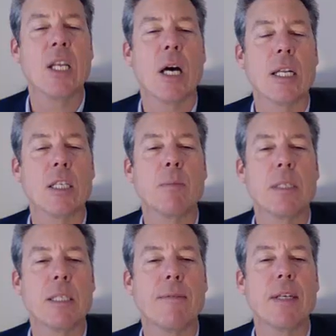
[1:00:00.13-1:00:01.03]
and end
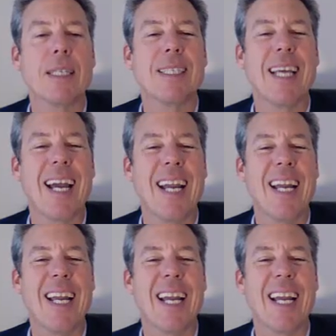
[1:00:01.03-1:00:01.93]
on a specific
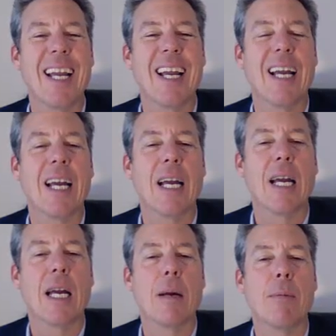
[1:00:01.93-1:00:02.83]
day,
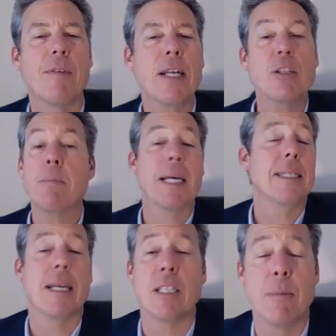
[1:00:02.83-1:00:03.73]
provide
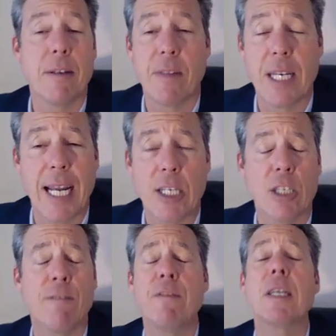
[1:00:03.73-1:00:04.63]
your best estimate of the
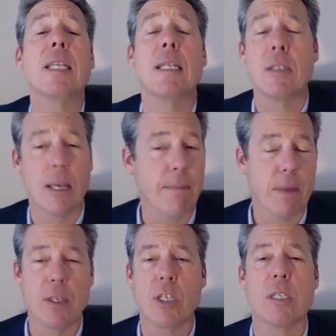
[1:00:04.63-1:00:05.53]
day. Just fill in
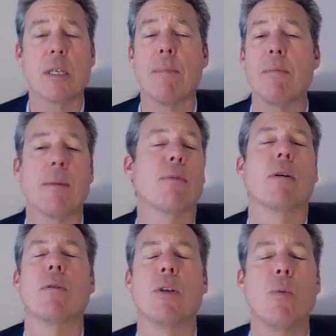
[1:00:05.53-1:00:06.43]
some, just some
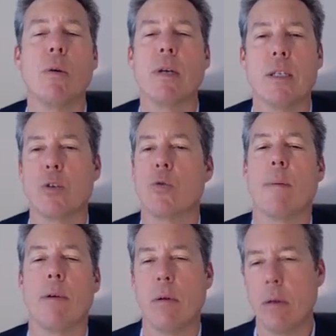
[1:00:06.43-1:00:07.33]
number. You won't get
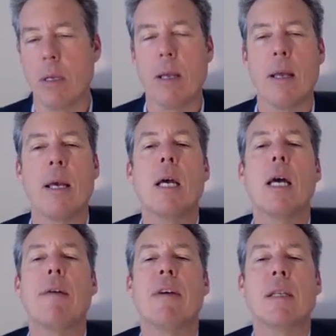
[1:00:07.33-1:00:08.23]
in trouble.
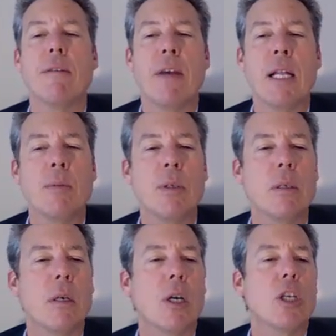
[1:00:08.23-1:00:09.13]
If it is
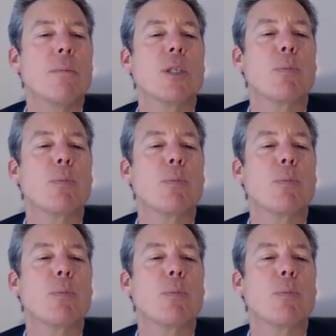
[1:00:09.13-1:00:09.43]
available,